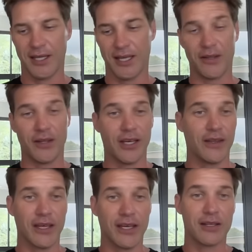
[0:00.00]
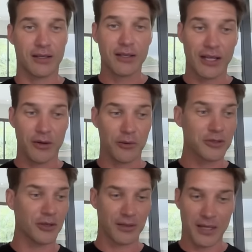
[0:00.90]
and, and they, they
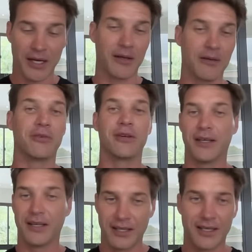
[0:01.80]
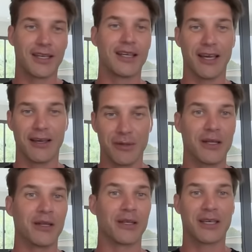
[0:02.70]
also kind of gave me
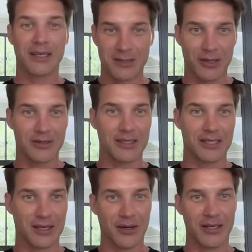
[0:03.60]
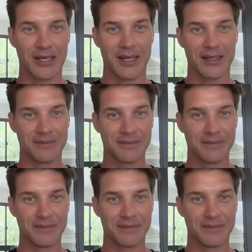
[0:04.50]
another kickstart to get going again.